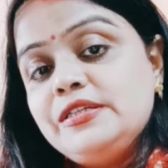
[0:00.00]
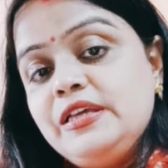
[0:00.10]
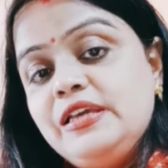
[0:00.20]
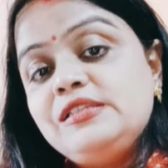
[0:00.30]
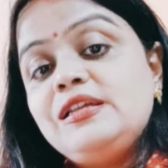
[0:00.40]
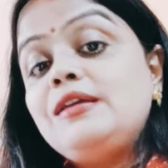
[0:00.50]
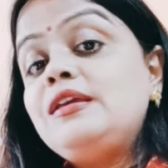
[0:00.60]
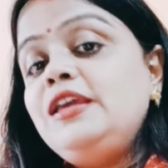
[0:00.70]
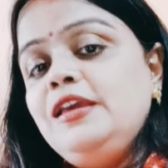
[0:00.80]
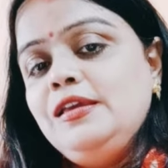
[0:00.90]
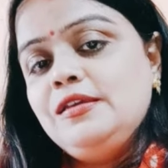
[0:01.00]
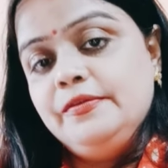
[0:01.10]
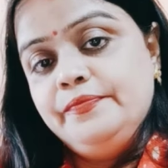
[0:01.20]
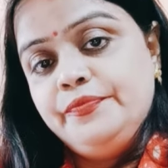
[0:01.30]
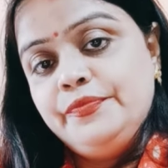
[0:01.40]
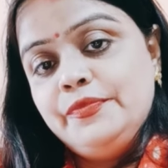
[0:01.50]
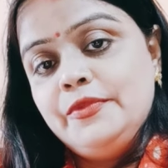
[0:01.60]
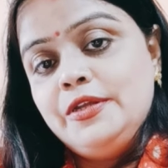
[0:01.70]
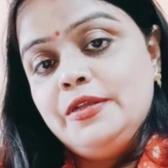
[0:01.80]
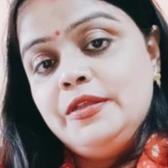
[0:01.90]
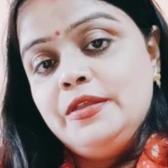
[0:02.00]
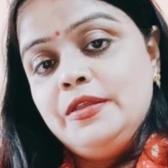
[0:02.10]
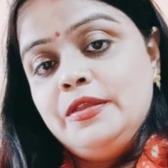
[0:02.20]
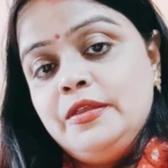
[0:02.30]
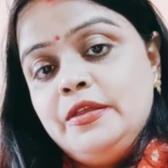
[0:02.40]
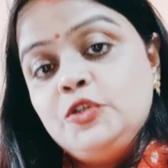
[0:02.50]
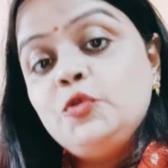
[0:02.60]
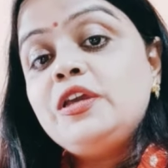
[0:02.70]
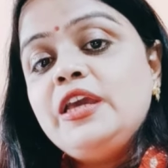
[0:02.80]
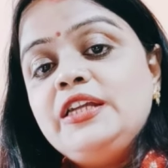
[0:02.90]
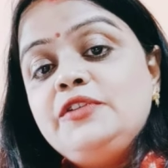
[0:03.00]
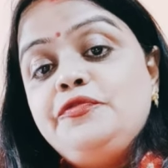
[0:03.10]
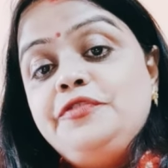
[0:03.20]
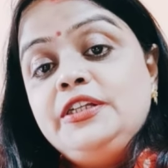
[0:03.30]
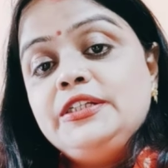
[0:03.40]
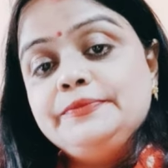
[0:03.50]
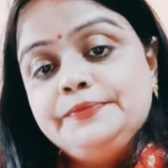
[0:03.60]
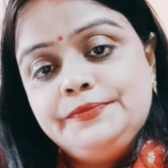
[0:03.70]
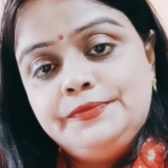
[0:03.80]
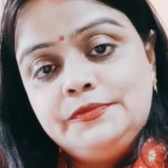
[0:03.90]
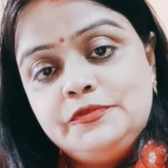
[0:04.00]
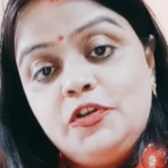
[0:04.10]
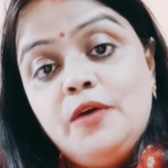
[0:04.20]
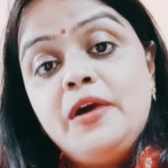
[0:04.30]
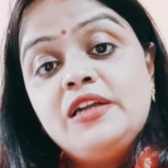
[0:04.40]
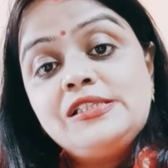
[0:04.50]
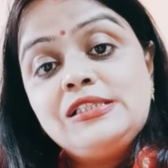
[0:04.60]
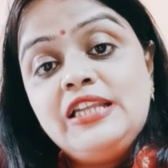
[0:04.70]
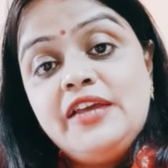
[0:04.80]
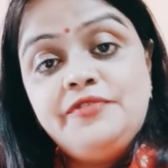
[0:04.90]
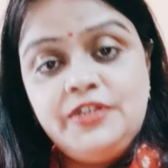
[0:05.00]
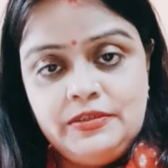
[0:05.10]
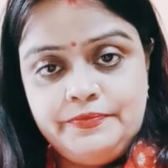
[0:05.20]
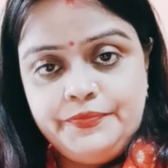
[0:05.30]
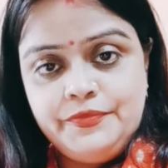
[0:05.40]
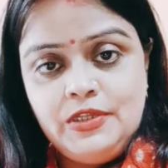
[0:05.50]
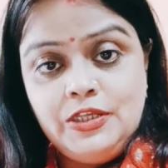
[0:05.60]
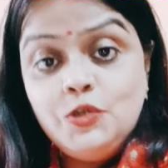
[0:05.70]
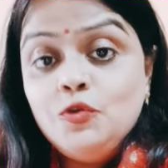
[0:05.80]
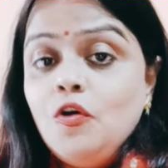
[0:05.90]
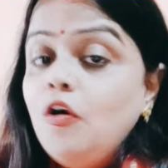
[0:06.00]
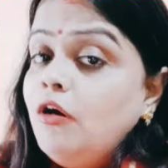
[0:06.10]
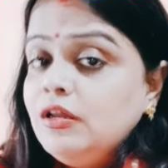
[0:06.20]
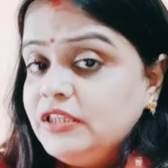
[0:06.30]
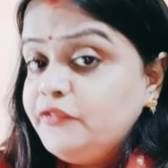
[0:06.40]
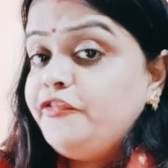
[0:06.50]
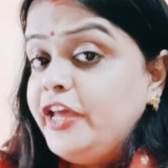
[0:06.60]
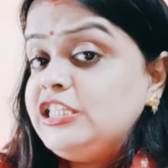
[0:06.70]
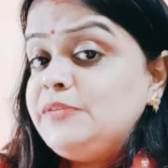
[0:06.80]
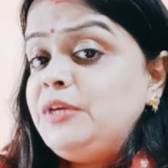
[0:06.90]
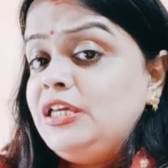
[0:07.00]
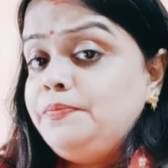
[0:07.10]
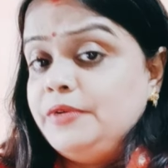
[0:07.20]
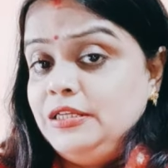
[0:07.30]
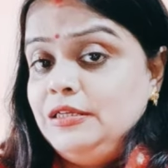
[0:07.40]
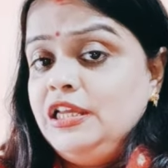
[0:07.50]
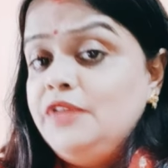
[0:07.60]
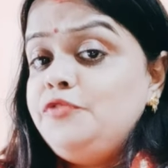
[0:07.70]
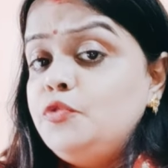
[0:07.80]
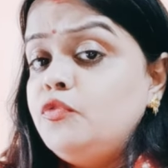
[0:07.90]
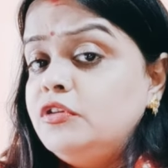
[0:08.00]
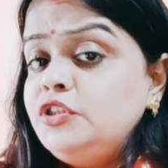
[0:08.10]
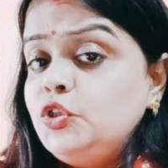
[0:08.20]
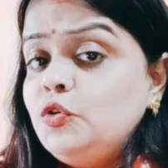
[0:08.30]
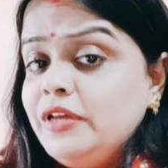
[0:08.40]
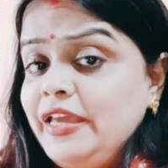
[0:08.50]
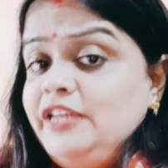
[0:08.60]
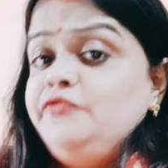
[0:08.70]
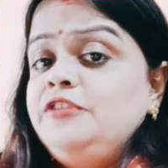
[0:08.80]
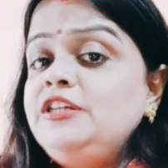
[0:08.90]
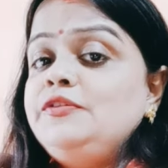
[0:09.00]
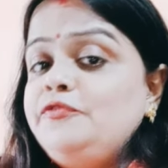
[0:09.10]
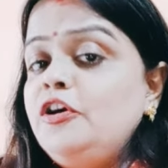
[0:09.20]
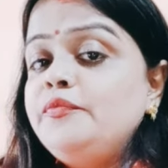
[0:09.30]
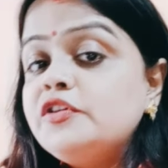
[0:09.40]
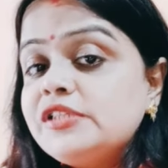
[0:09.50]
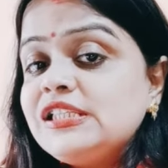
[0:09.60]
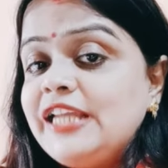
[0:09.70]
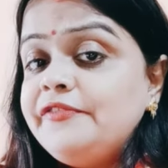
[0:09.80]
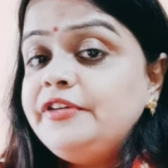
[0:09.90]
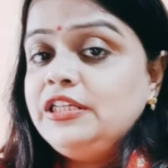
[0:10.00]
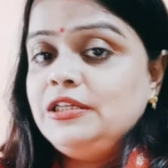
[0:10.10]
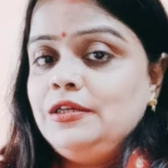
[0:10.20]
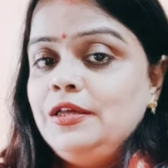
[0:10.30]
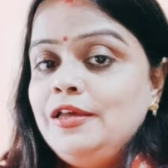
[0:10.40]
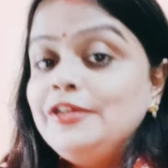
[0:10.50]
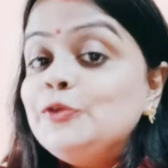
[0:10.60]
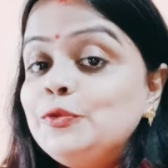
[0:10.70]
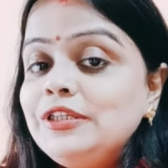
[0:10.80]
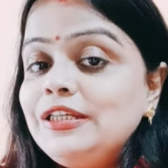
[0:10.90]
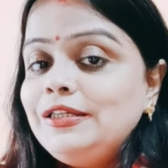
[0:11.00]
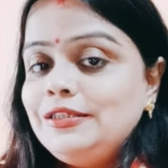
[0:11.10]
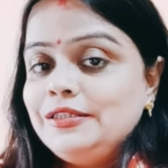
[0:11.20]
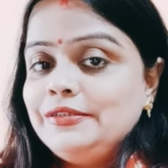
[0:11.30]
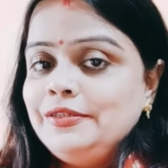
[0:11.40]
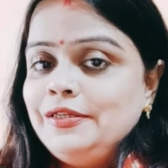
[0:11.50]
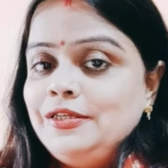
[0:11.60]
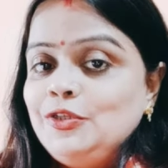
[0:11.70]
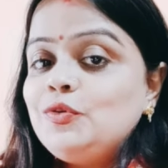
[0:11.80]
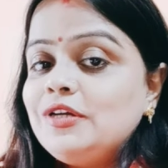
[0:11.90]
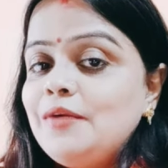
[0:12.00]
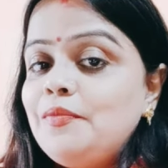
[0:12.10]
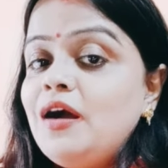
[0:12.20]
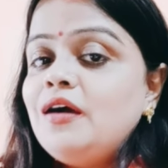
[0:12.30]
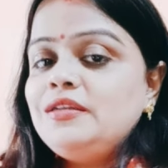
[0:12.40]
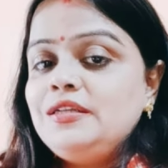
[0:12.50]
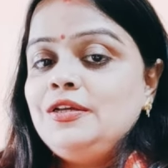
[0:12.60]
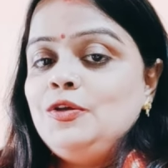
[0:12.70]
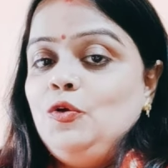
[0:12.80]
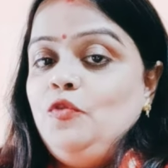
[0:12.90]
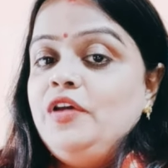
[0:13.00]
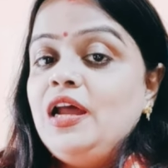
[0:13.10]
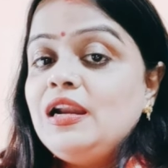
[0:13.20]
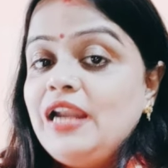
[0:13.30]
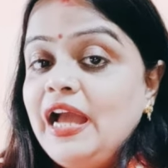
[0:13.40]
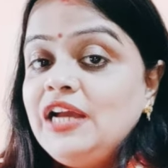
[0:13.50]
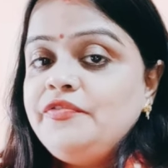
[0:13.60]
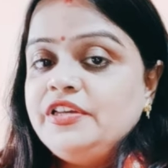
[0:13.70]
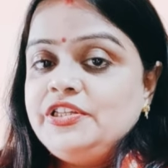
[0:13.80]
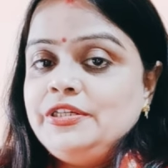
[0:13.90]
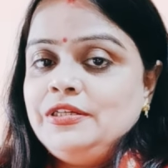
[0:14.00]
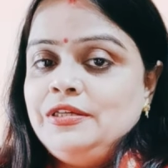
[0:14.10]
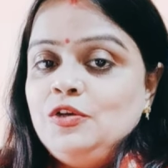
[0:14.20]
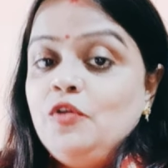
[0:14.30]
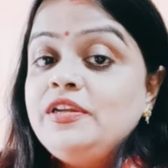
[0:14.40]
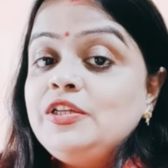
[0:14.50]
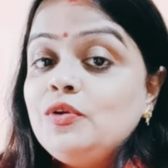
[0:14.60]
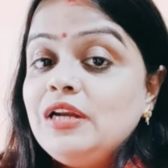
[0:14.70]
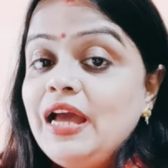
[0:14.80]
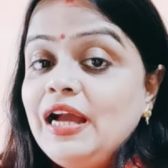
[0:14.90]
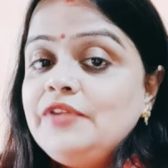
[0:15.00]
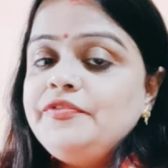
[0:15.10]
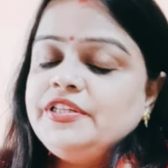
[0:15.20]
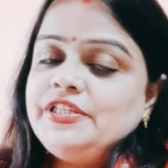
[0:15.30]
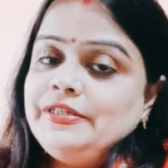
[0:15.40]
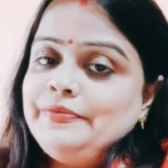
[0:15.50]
is the key to get freedom from our slavery. You, all the French people, if you want to get free from your slavery, you need to command over our language, over your language.